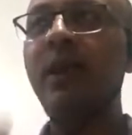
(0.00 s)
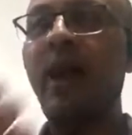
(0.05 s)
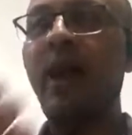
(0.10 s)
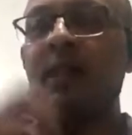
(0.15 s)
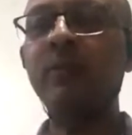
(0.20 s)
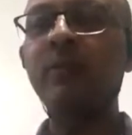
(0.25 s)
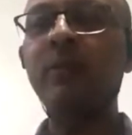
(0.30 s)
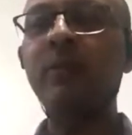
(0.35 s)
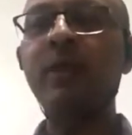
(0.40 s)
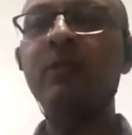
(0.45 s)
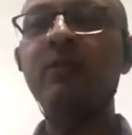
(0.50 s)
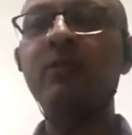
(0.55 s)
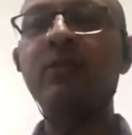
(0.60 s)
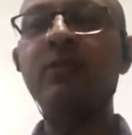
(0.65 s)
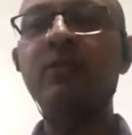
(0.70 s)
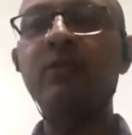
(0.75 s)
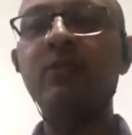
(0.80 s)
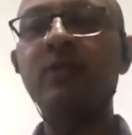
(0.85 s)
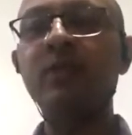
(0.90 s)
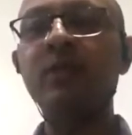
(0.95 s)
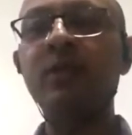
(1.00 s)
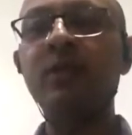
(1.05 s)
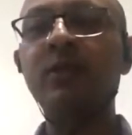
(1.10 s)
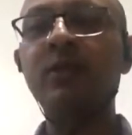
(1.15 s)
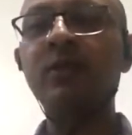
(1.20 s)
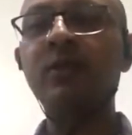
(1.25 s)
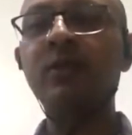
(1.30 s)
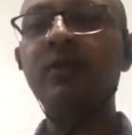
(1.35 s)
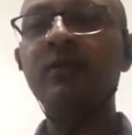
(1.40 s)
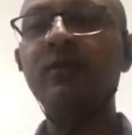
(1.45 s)
aspirations
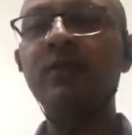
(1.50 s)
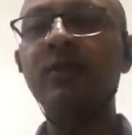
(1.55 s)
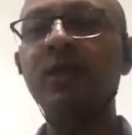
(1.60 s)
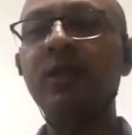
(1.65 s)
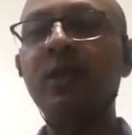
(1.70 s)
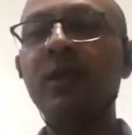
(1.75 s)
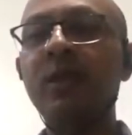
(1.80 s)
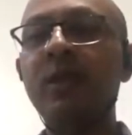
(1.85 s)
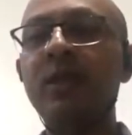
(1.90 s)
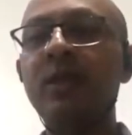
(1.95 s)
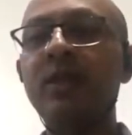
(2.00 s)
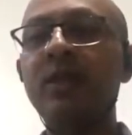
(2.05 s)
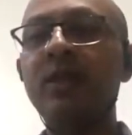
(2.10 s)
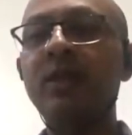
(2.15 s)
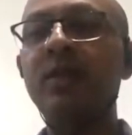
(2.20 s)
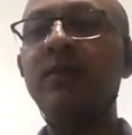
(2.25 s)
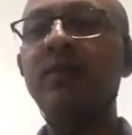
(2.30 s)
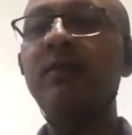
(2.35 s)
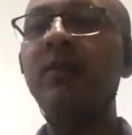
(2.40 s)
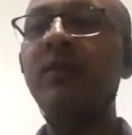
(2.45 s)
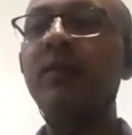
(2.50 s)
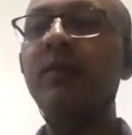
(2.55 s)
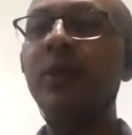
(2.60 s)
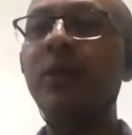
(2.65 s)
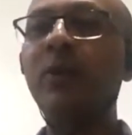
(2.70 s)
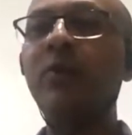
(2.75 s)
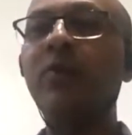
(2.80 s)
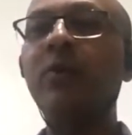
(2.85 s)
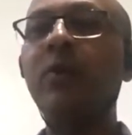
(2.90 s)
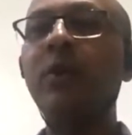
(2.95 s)
within, then we will
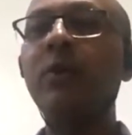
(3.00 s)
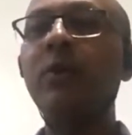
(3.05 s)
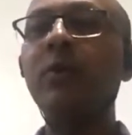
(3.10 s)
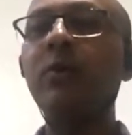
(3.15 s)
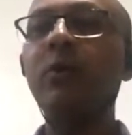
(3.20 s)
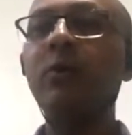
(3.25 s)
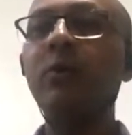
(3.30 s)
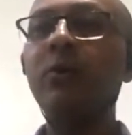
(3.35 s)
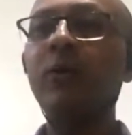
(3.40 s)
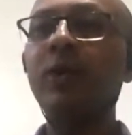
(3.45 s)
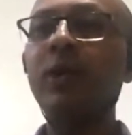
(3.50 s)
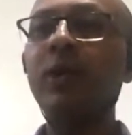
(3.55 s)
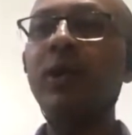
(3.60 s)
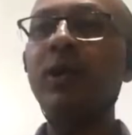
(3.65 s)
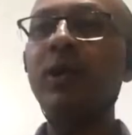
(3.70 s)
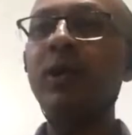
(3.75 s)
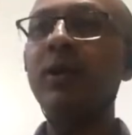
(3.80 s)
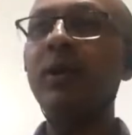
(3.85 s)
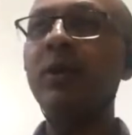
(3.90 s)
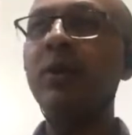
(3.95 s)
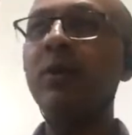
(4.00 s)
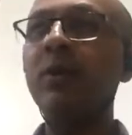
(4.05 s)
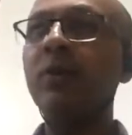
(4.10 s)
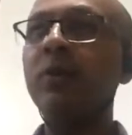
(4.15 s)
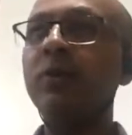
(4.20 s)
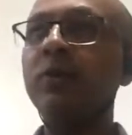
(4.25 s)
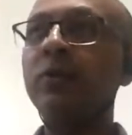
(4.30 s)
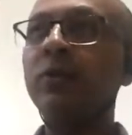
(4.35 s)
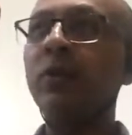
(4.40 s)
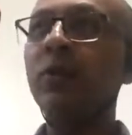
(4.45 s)
look for only
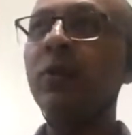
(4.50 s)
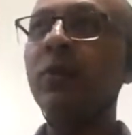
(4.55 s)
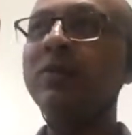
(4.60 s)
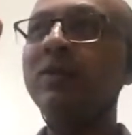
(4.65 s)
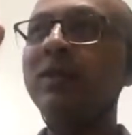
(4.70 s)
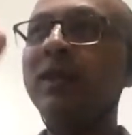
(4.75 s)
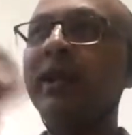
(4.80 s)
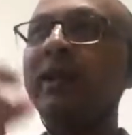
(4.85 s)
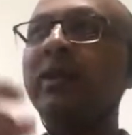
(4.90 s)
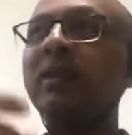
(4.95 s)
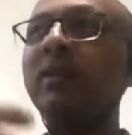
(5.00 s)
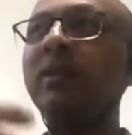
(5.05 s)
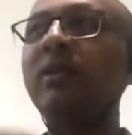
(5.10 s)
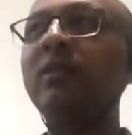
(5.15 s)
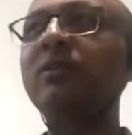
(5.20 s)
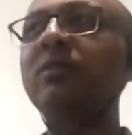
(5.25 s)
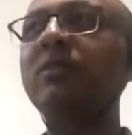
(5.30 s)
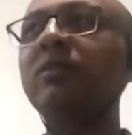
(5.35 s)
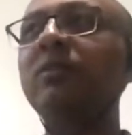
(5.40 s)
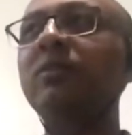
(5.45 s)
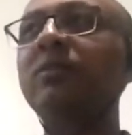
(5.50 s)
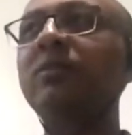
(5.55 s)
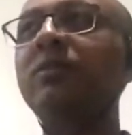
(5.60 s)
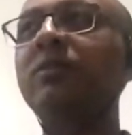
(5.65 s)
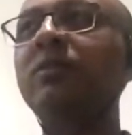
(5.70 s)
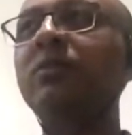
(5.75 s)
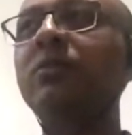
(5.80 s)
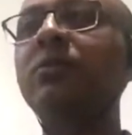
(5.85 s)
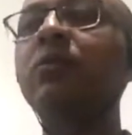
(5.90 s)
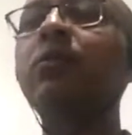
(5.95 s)
those leaders
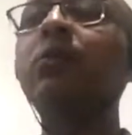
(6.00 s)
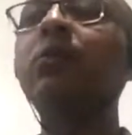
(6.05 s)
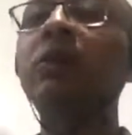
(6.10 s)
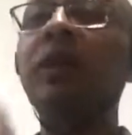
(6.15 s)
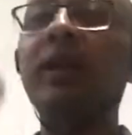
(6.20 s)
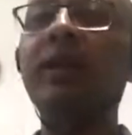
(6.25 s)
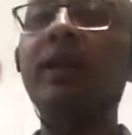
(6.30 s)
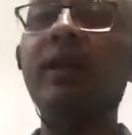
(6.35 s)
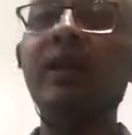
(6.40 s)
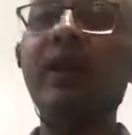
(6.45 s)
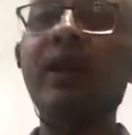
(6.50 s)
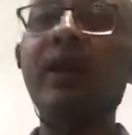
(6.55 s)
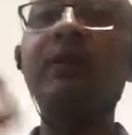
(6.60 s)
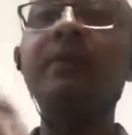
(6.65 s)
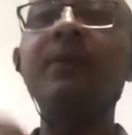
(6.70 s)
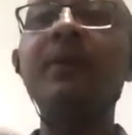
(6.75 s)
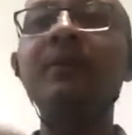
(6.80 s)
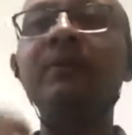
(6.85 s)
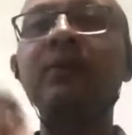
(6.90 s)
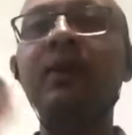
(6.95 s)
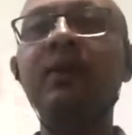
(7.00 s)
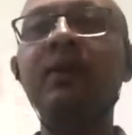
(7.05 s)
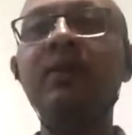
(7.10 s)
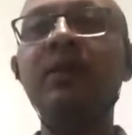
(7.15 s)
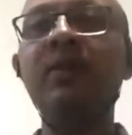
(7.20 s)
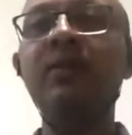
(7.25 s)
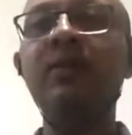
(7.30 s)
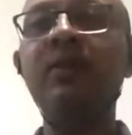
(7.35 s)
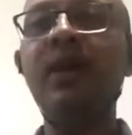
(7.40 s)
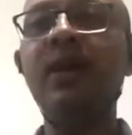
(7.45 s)
who can help us
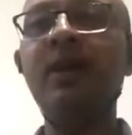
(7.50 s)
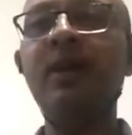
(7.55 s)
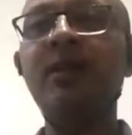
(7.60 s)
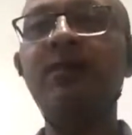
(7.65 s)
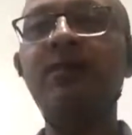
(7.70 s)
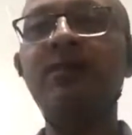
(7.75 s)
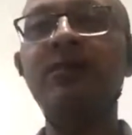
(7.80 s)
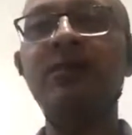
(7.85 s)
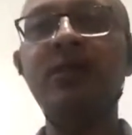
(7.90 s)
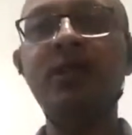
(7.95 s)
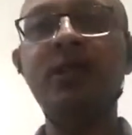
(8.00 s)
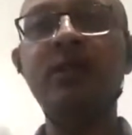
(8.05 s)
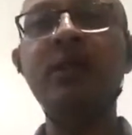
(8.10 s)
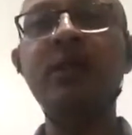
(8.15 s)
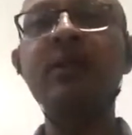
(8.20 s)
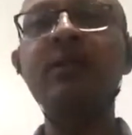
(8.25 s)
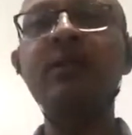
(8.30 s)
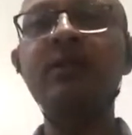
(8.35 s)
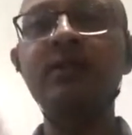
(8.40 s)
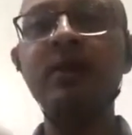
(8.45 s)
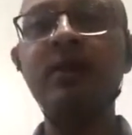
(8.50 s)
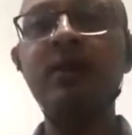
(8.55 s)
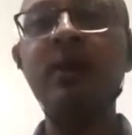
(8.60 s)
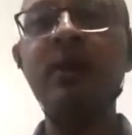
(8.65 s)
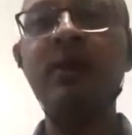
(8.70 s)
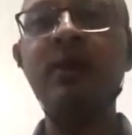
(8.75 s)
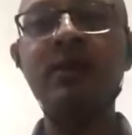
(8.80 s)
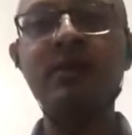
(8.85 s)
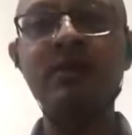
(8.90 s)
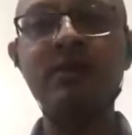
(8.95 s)
achieve that. Sannyasis
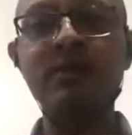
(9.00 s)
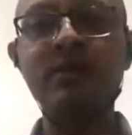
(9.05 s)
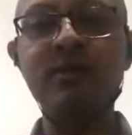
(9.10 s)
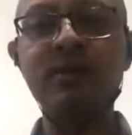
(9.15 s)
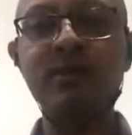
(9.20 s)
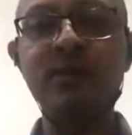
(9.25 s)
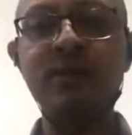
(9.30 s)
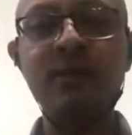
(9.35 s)
are leaders.